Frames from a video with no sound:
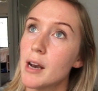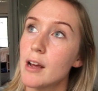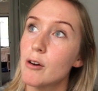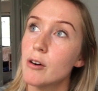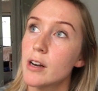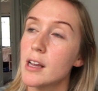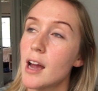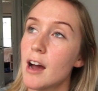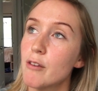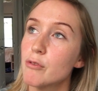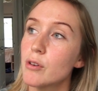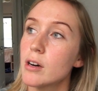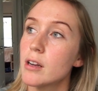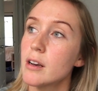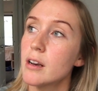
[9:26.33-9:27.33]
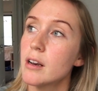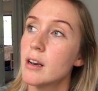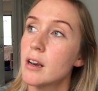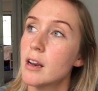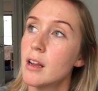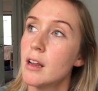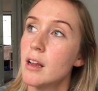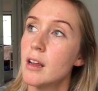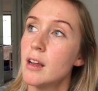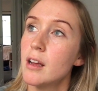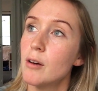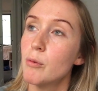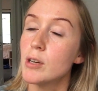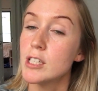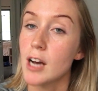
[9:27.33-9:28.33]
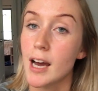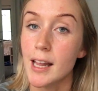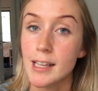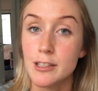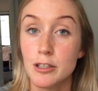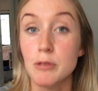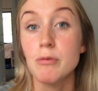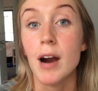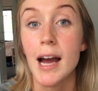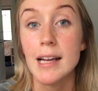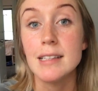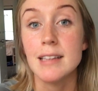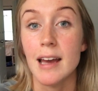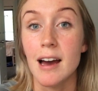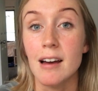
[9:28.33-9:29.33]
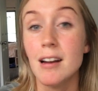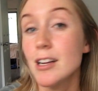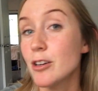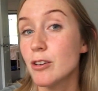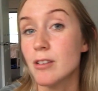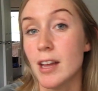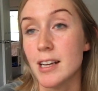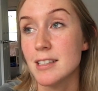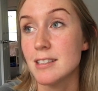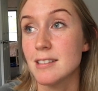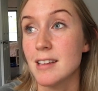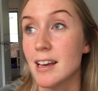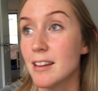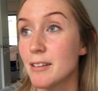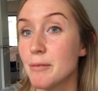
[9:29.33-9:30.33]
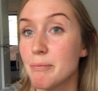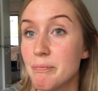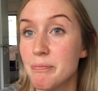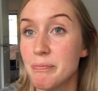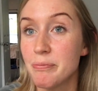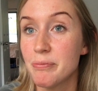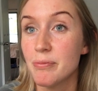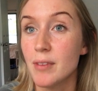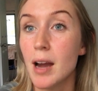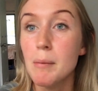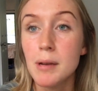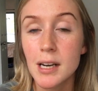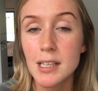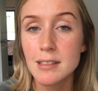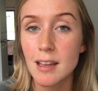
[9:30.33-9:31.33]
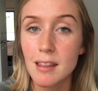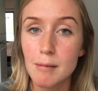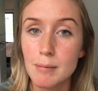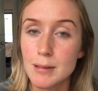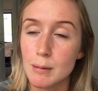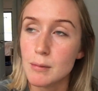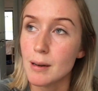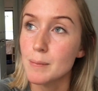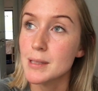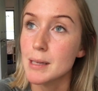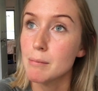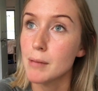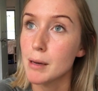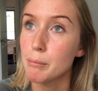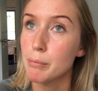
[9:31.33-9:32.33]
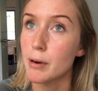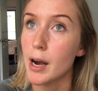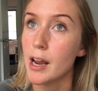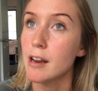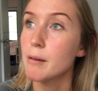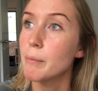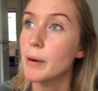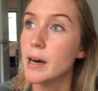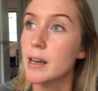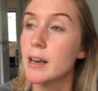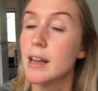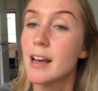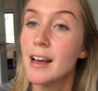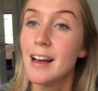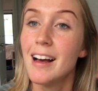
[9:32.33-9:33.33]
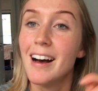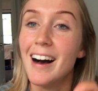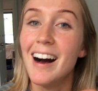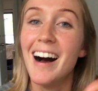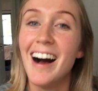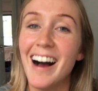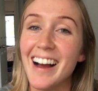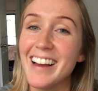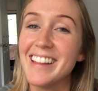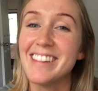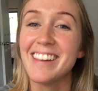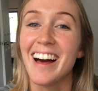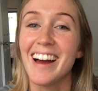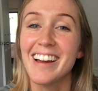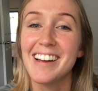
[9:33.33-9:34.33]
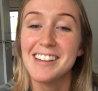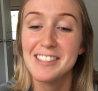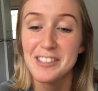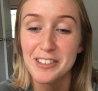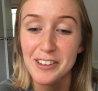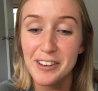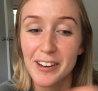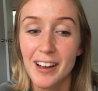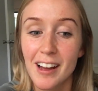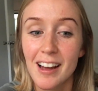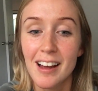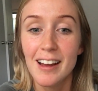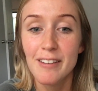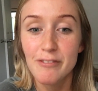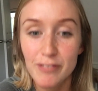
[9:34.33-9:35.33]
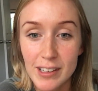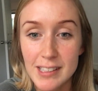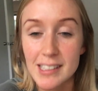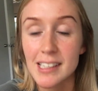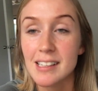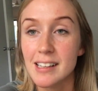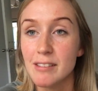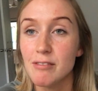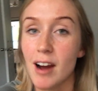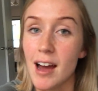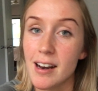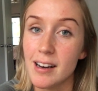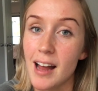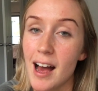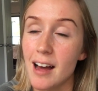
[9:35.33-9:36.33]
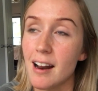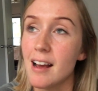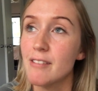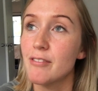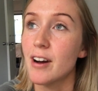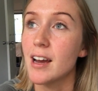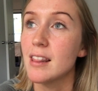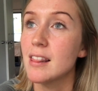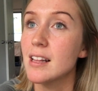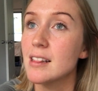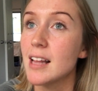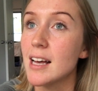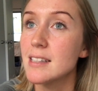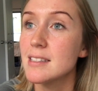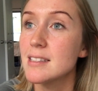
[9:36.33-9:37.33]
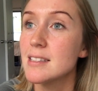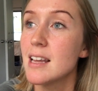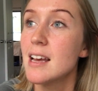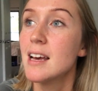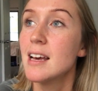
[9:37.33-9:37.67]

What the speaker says: already have one, which I like to write down. I don't like to say them. I say them sometimes in my brain, but I like to physically write it out. I find that that's